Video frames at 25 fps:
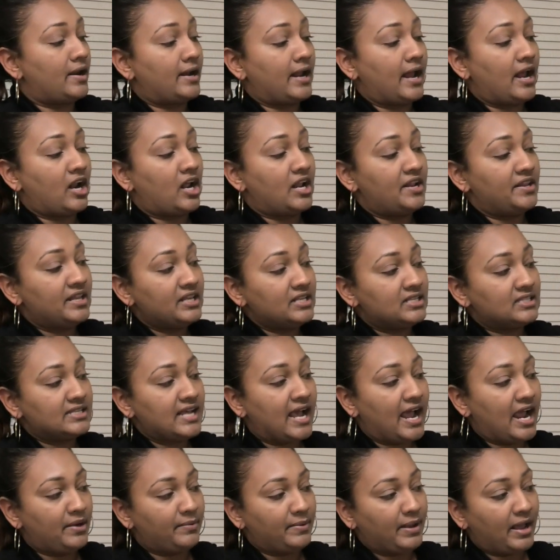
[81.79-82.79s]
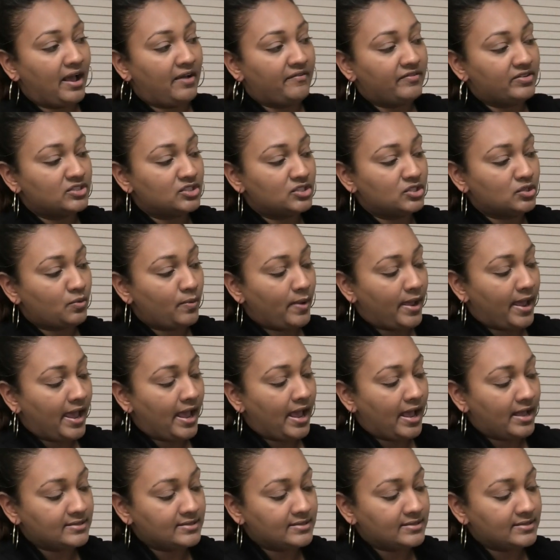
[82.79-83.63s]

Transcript: And on this side we have a square,